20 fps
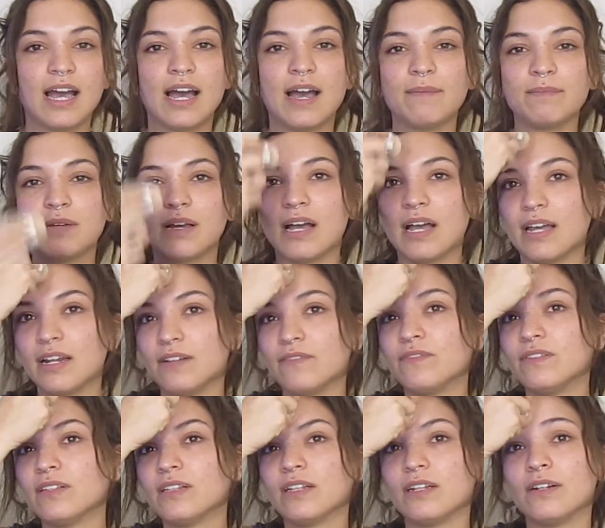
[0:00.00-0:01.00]
I'm kind of
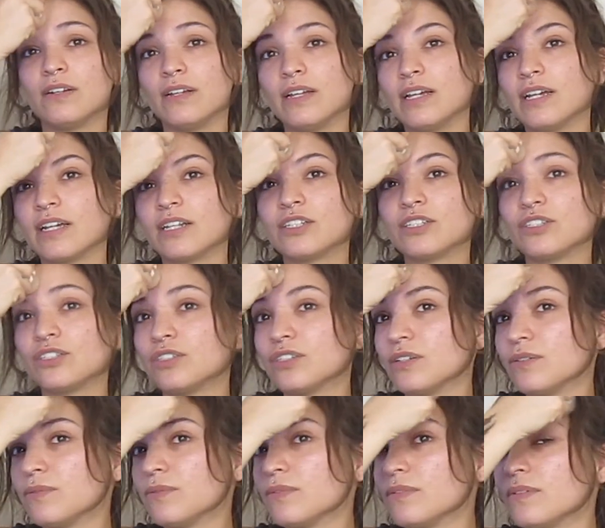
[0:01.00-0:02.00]
a little extra
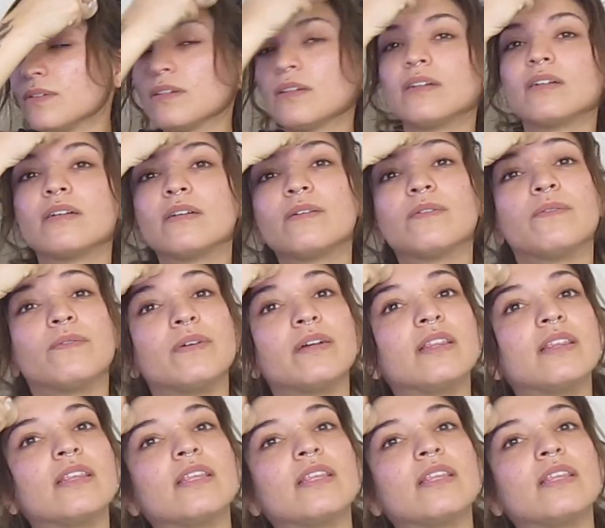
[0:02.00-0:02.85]
with